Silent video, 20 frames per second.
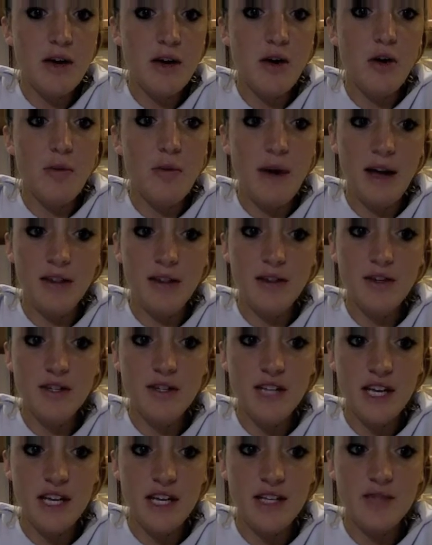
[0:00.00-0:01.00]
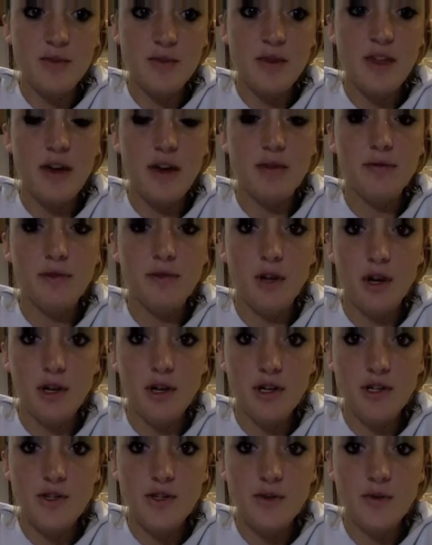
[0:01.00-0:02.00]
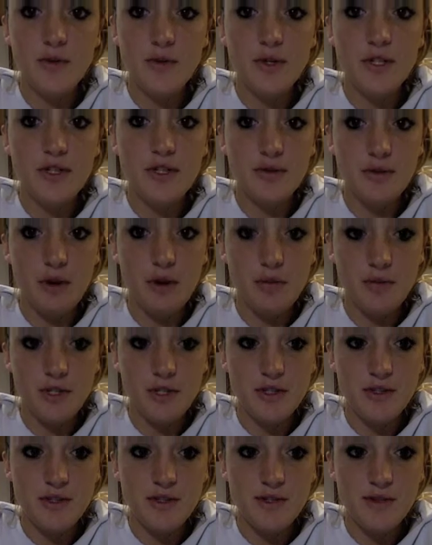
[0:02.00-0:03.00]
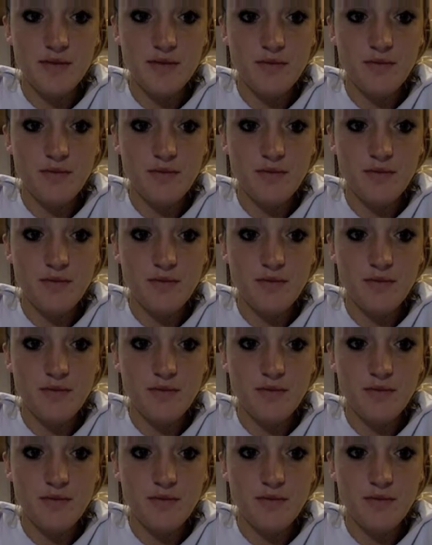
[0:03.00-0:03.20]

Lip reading: about their days without flaws or interruptions.